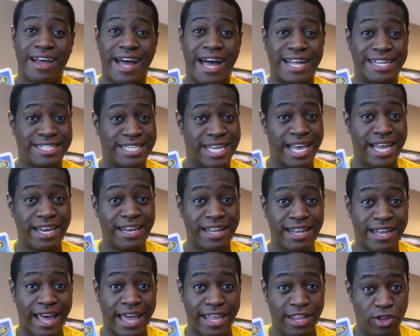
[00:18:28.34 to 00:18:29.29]
I tend to
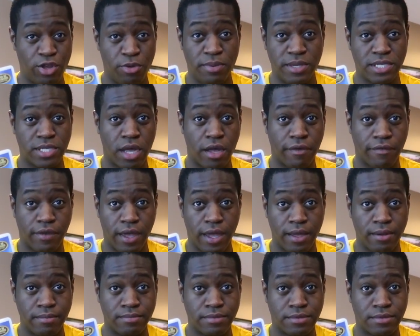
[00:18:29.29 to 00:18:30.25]
like Ubisoft
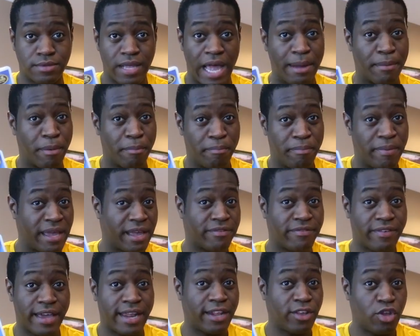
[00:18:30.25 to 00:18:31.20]
games. I'm a big
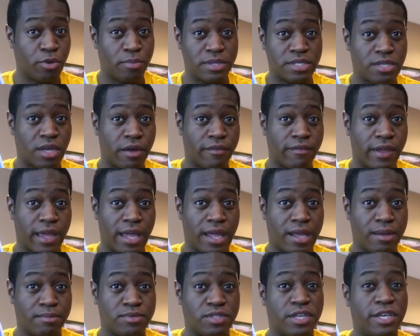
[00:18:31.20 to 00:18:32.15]
fan of Ubisoft
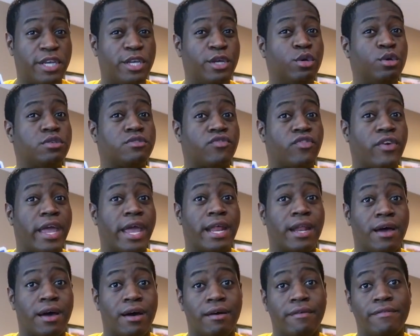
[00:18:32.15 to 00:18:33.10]
games, huge
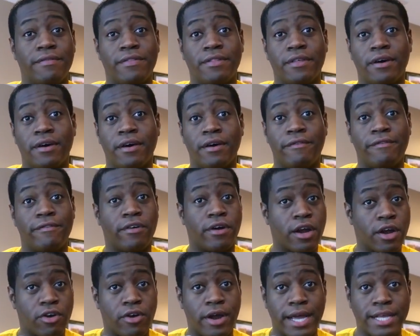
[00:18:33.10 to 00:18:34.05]
fan of the
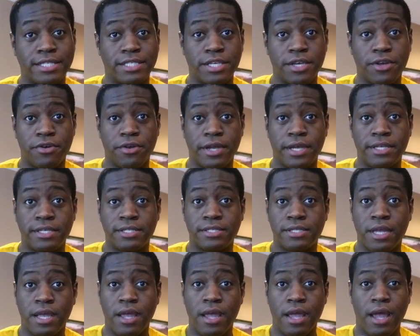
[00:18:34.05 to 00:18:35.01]
Far Cry
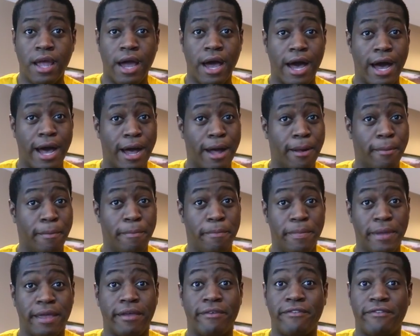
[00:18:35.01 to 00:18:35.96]
series,
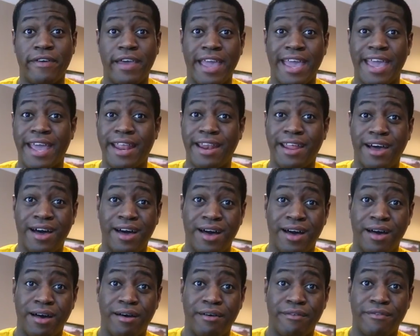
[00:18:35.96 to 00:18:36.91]
big fan
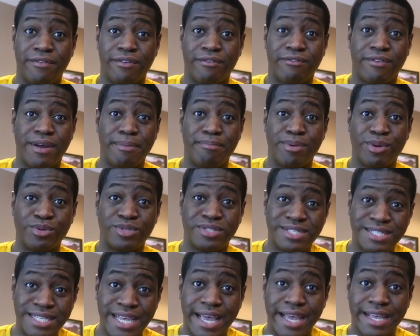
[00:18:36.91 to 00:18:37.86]
of Rainbow
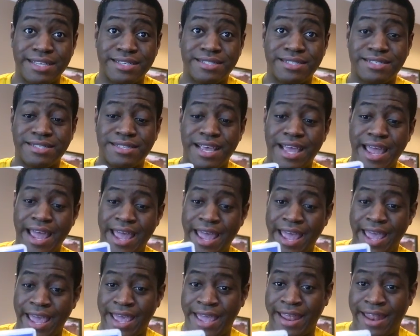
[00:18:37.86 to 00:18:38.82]
Six,
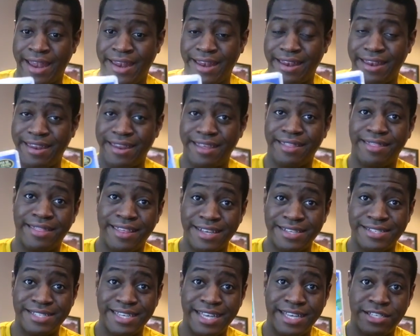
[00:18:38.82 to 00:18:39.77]
and
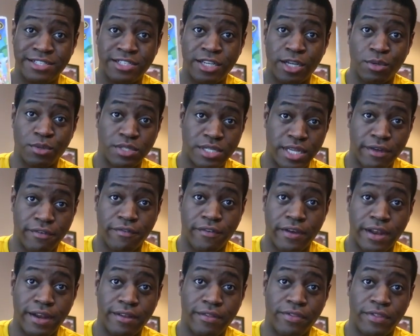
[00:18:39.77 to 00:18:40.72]
this is no
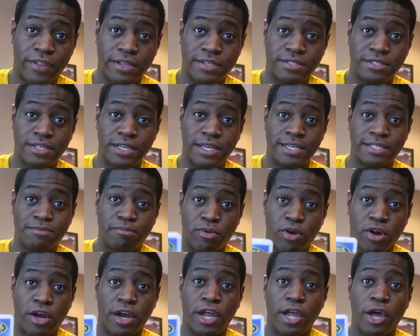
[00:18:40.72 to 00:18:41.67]
different. This is
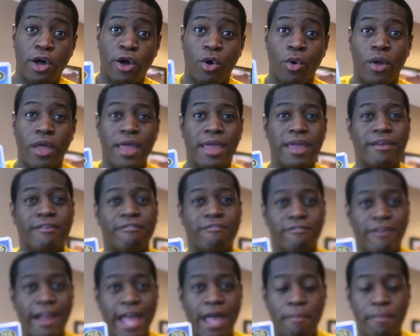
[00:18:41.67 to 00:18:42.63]
Mario
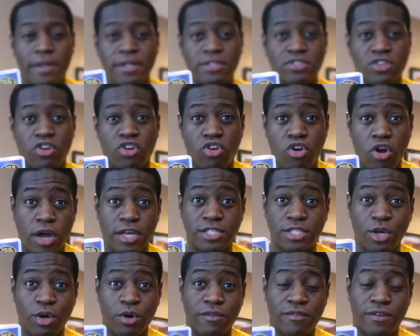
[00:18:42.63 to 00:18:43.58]
Rabbids
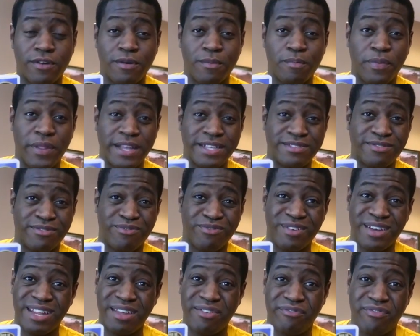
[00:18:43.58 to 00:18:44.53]
crossover. It's a
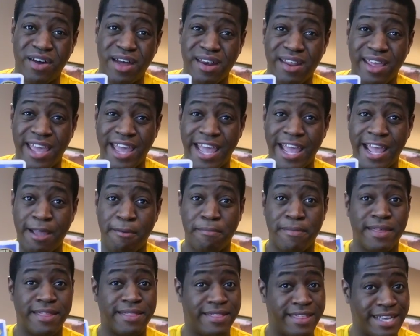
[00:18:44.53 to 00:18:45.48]
really fun
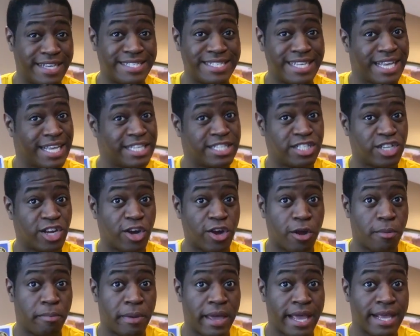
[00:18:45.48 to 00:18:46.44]
game. This is
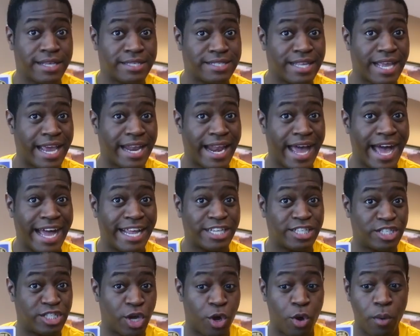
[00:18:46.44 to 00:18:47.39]
turn-based, and I
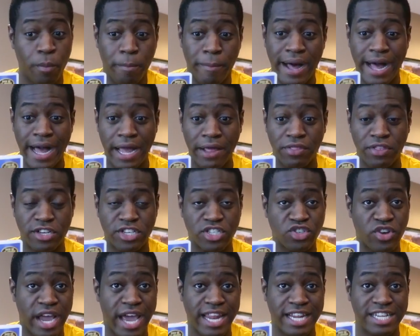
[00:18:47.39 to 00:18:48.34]
don't mind the
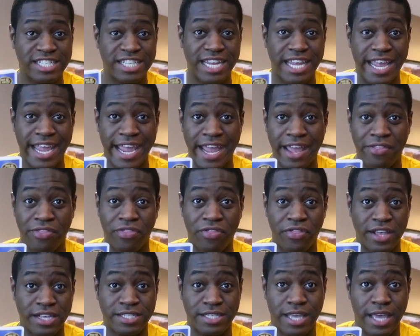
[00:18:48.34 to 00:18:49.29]
strategy in
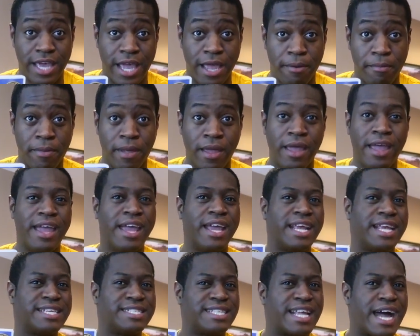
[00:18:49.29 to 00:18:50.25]
this game.
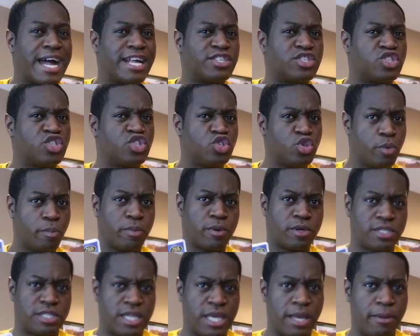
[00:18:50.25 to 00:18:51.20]
It's not super
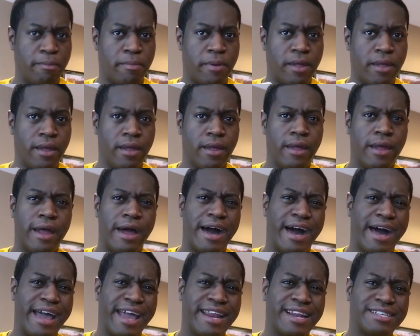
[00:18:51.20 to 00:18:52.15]
deep,
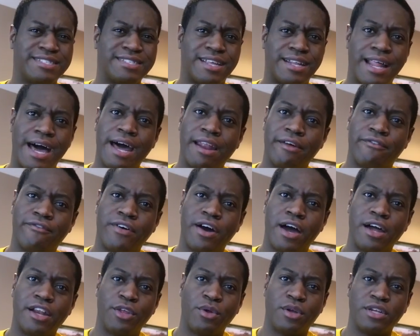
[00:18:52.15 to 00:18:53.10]
and it's a lot of
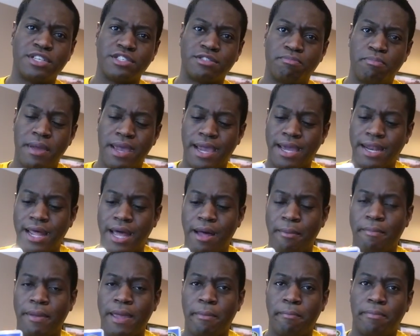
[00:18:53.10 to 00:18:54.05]
fun. You can just pick it
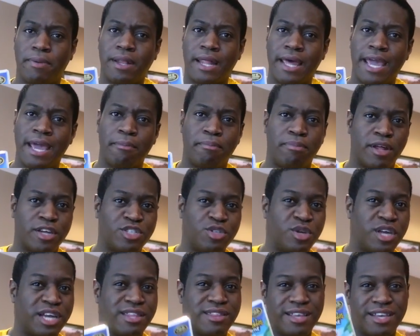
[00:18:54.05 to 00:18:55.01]
up and play it, plus
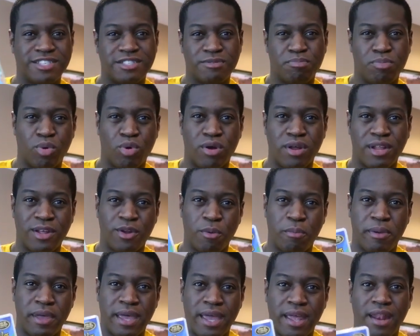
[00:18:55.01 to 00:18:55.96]
you get to explore a little
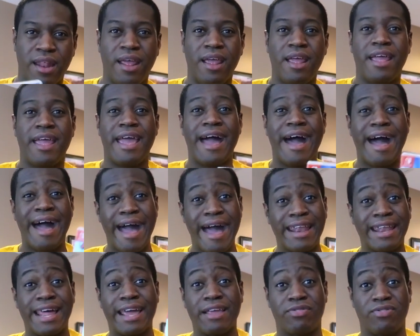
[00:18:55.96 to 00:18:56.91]
bit.
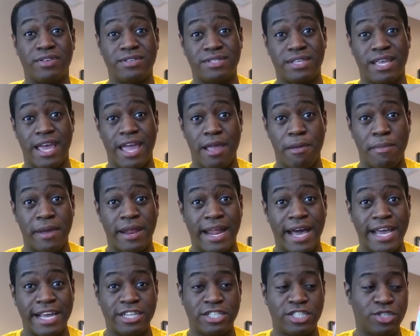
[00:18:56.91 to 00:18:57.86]
I like this game, and
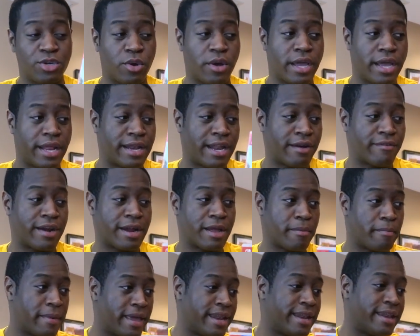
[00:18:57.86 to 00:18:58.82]
I enjoy it, and I
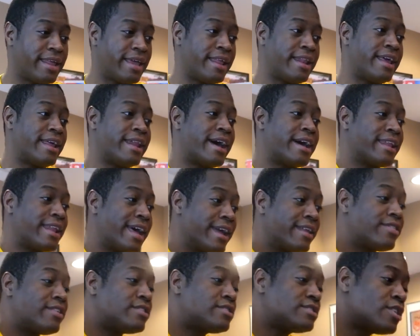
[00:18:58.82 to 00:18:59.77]
recommend it, and I
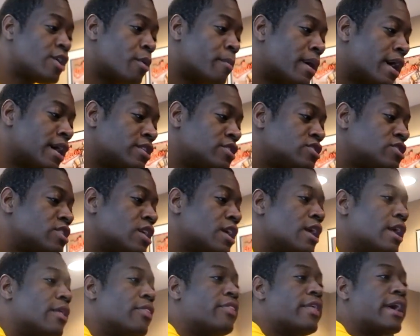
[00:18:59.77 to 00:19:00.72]
liked it so much
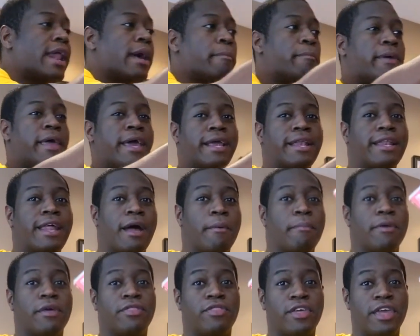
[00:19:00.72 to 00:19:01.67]
that I picked
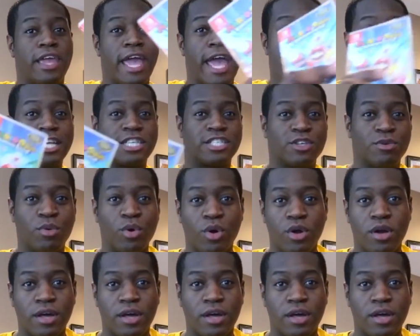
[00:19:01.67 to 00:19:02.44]
up the actual